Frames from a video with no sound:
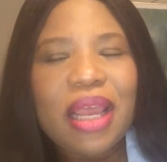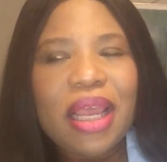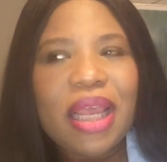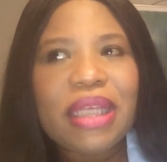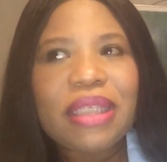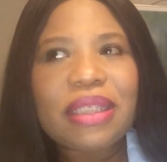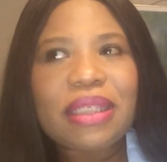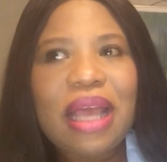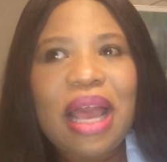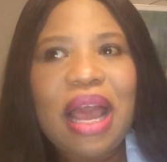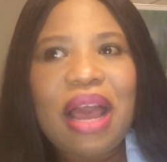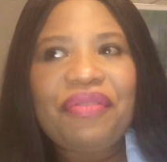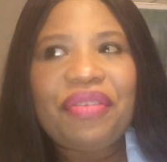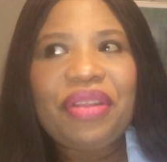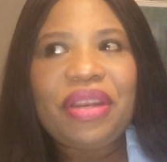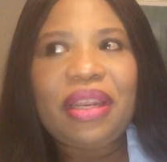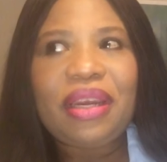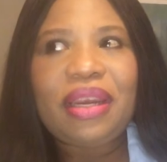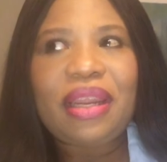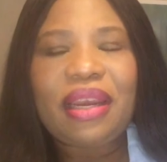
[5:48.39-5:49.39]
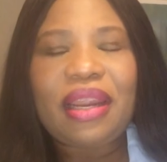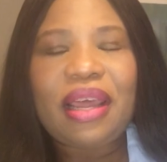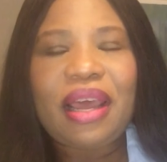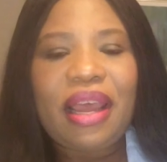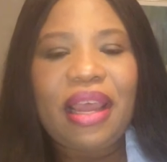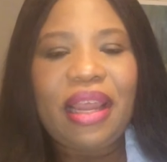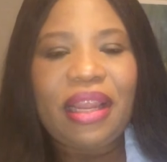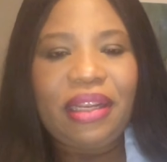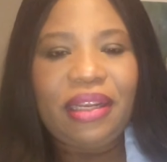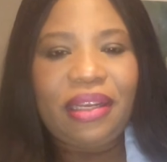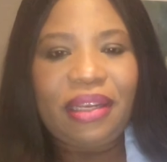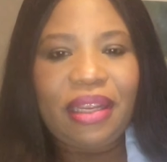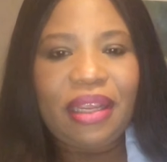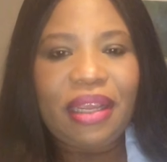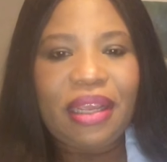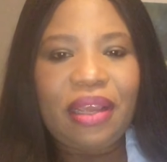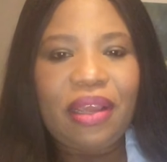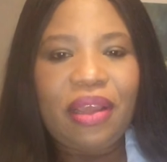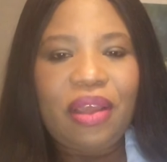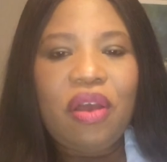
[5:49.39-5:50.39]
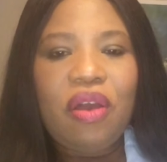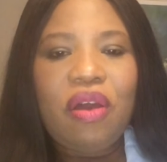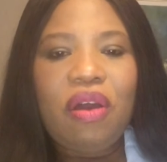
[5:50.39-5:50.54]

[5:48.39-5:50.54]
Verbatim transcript: is having another idea